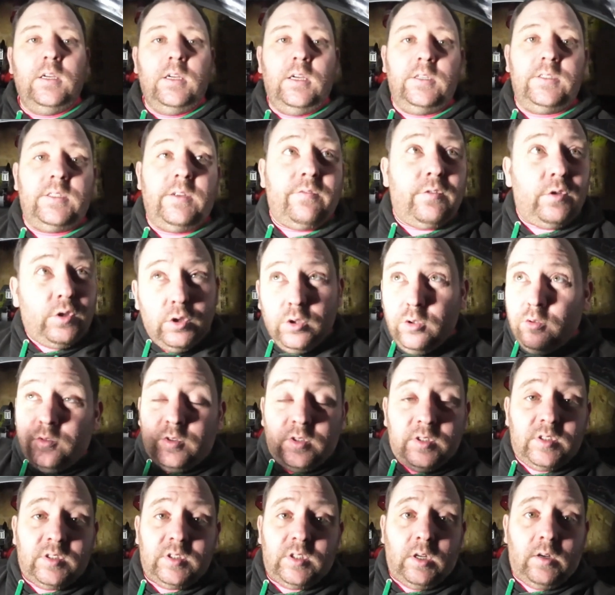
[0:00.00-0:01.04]
has ever used
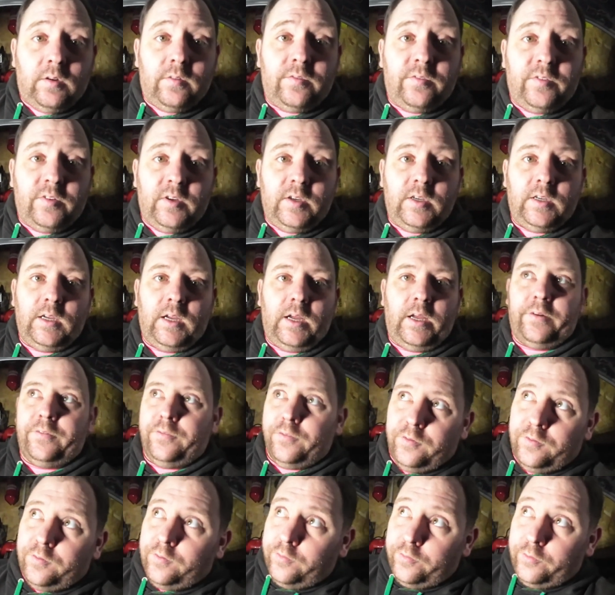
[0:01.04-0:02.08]
this stuff
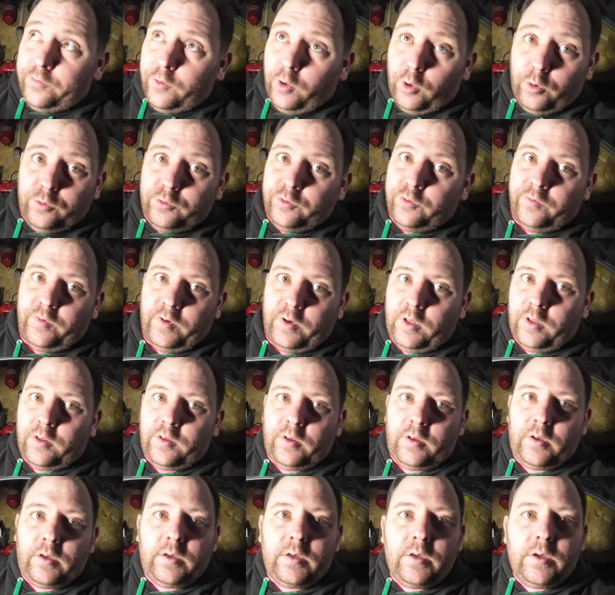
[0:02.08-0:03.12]
and knows of
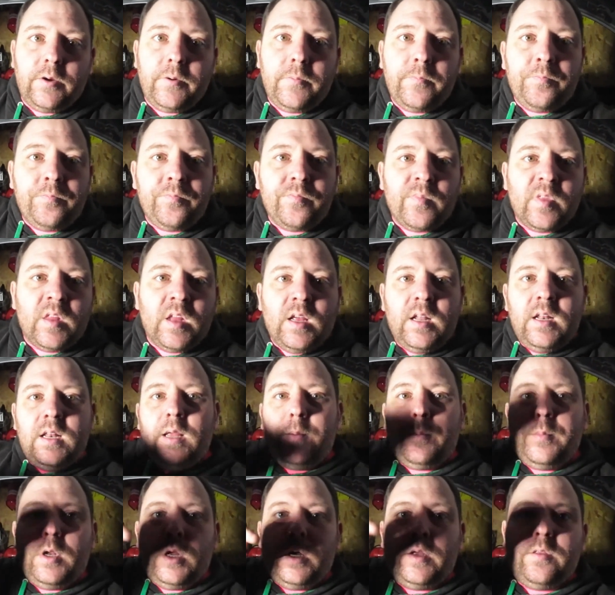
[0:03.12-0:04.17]
anything,
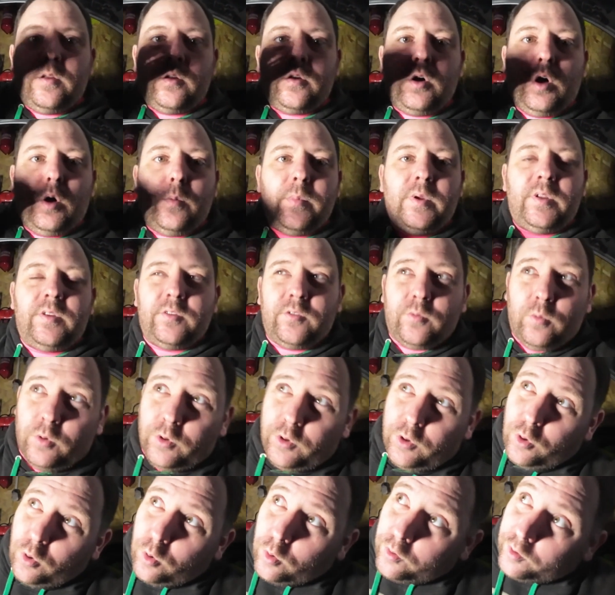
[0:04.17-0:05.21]
let me know in the comments
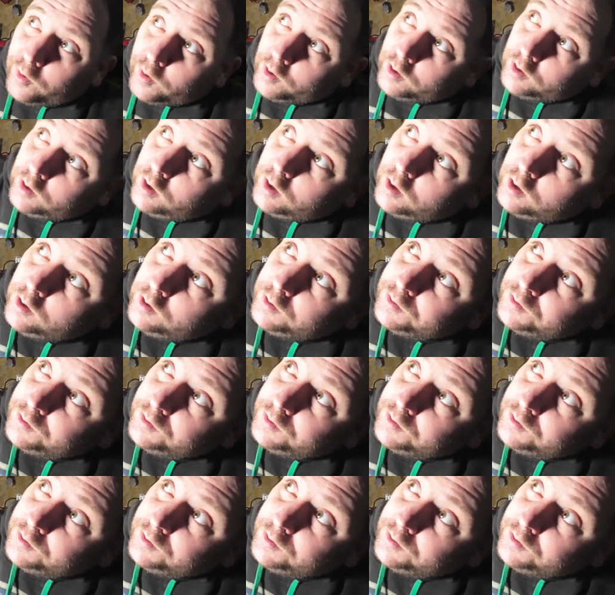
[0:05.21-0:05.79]
what you think.